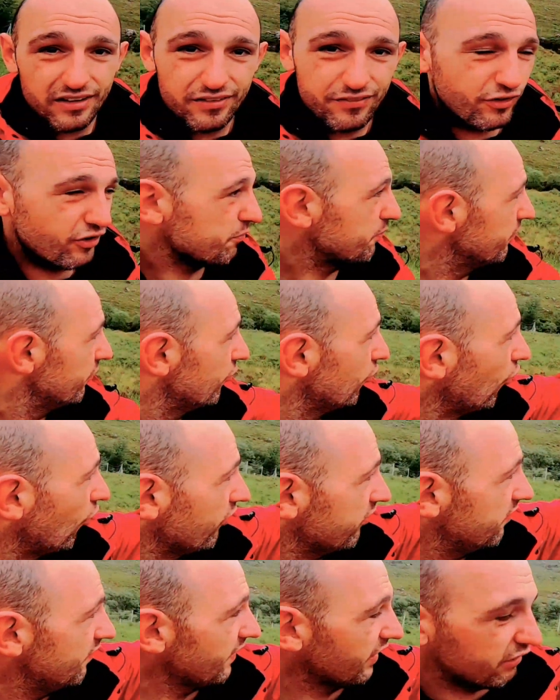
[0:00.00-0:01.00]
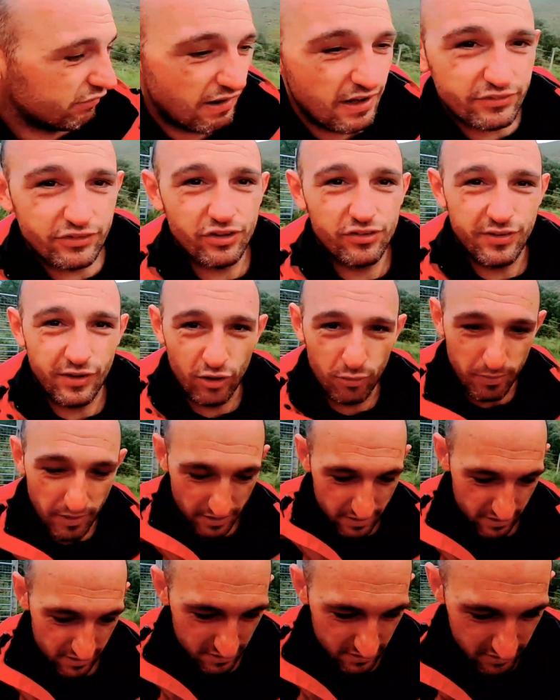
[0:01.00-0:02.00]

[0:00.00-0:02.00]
First Monroe, it's in the quag just now, but